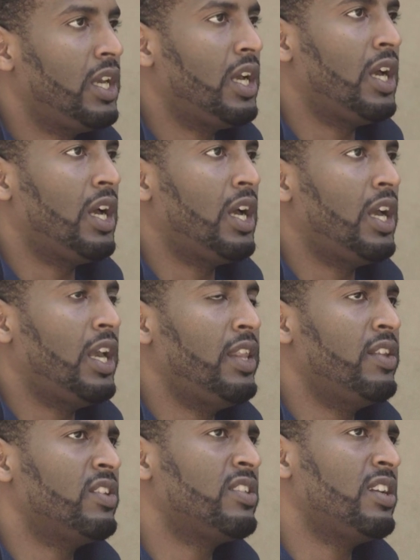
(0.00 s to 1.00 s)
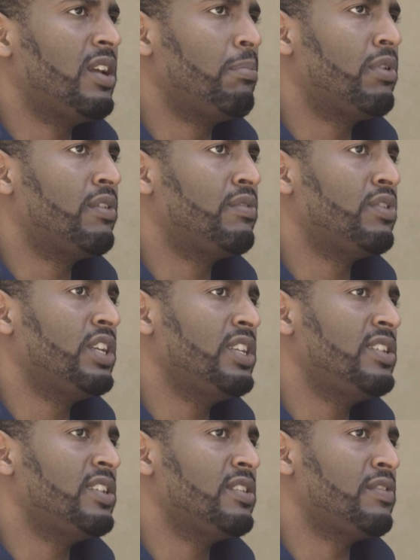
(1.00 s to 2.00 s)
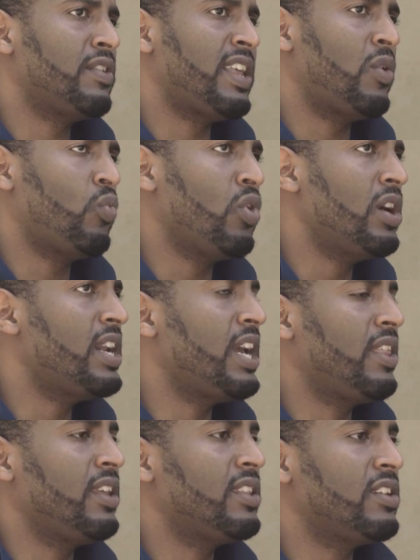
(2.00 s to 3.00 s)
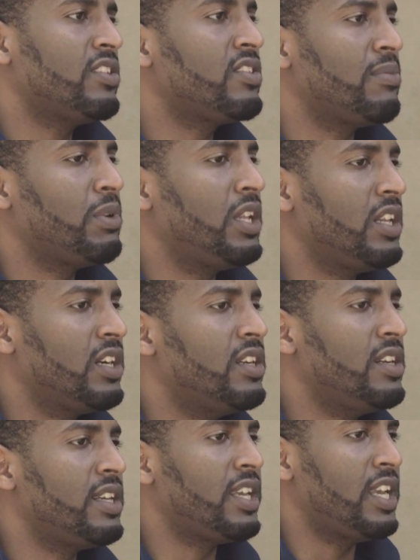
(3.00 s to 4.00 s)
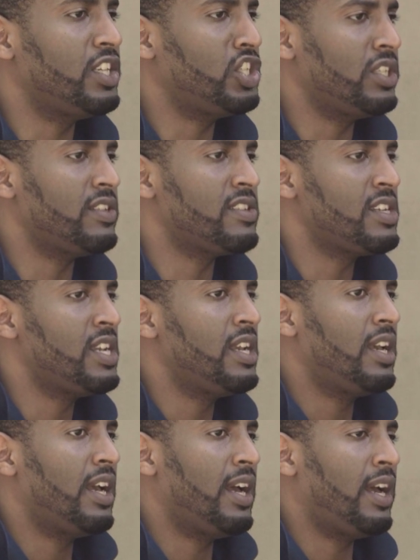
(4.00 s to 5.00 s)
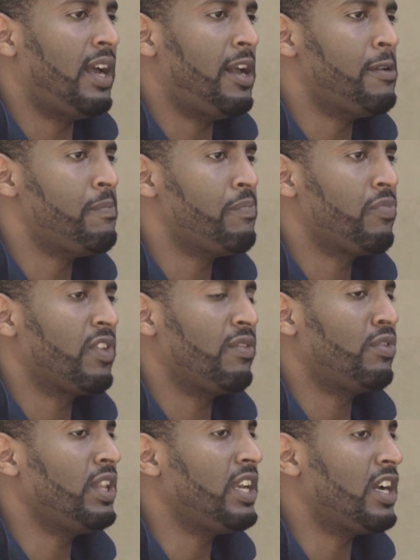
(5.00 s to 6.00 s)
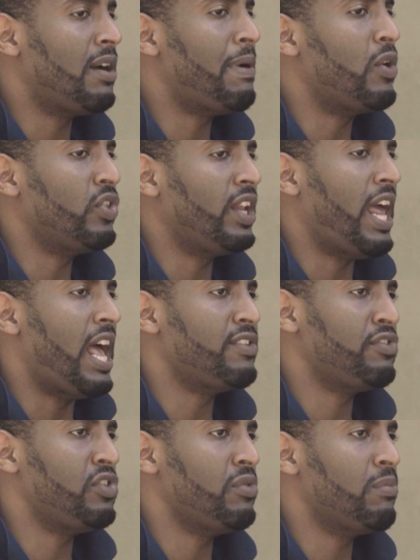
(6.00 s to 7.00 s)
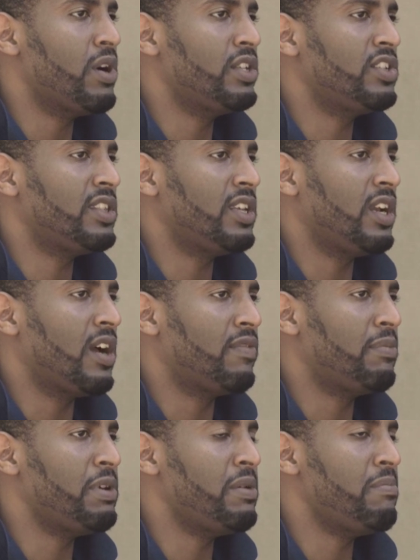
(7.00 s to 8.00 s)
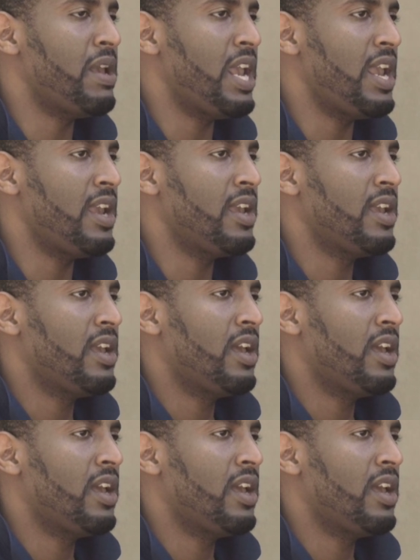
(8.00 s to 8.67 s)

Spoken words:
And there's a number of reasons for that. One, I think there's some clear indications that really come out in the last few months that the government may